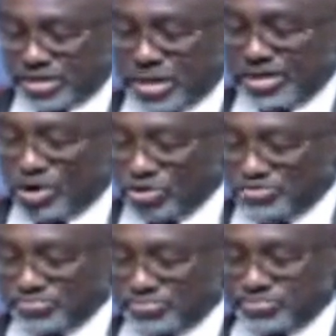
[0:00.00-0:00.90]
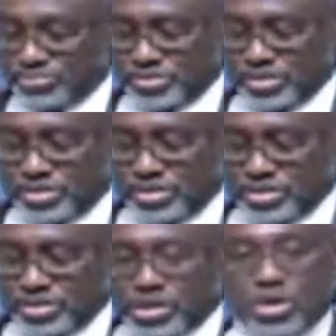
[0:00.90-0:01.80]
at home,
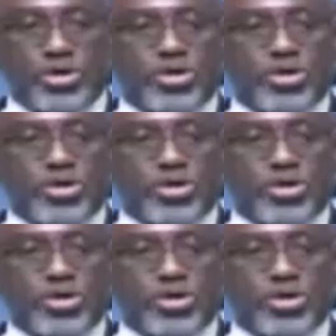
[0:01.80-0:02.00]
all the